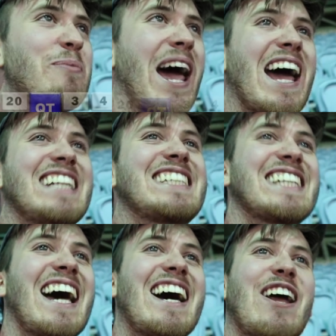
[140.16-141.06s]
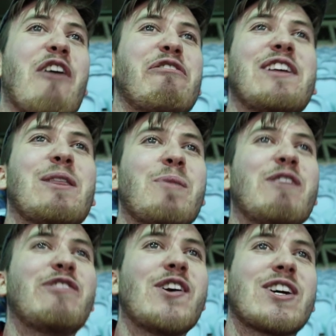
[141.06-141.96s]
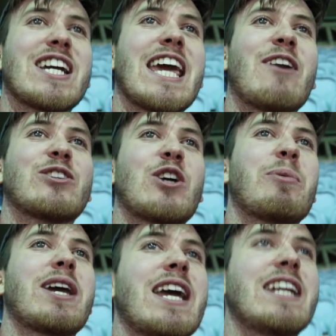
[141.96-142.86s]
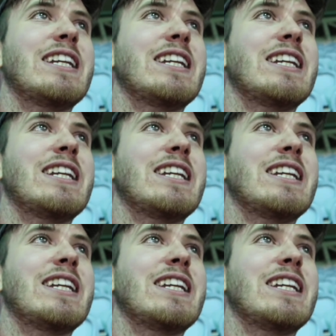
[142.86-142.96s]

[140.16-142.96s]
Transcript: a bad start. Hopefully the midfield can get on top again.